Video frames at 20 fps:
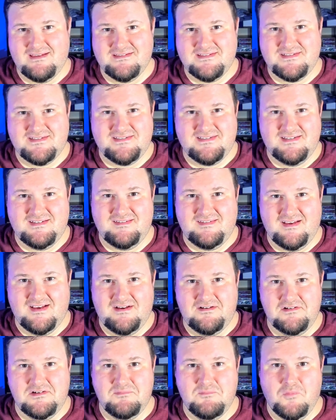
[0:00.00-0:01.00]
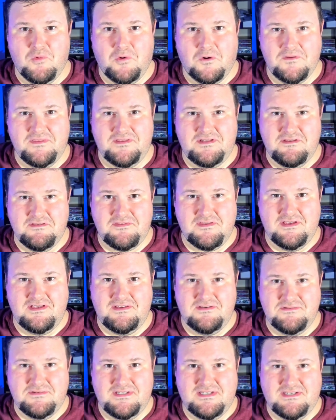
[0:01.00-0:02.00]
and sit down more than you think
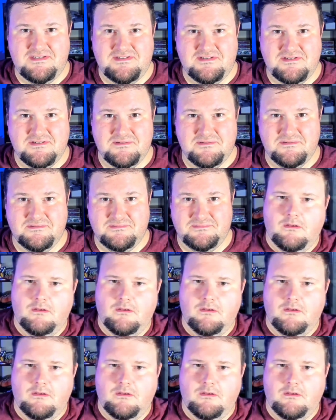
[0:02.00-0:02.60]
you need to.